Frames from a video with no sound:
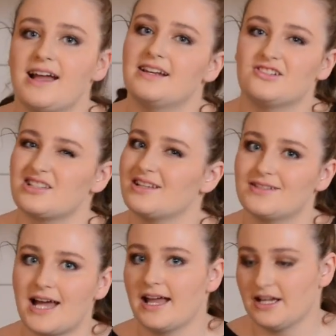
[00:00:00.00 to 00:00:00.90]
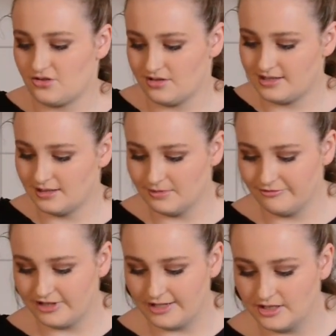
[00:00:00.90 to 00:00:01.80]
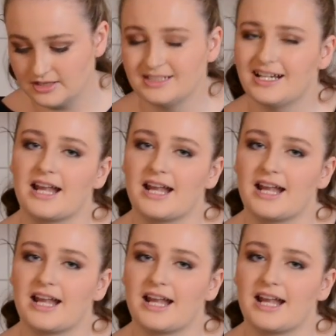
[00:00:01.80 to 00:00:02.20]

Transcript: and it just gives that extra cinnamon flavor.